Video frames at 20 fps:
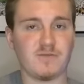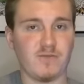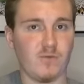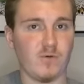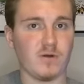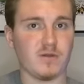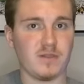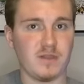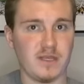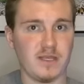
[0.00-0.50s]

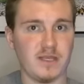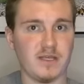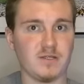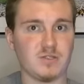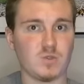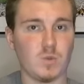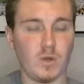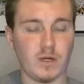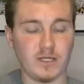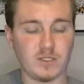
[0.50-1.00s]
for the
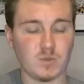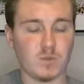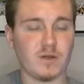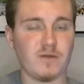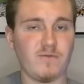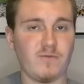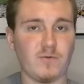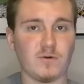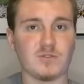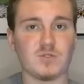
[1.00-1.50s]

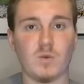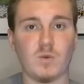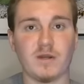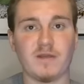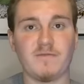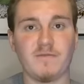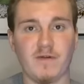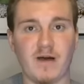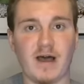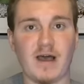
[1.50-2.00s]

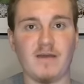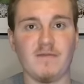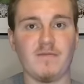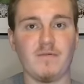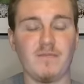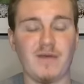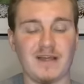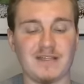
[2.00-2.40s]
2024-25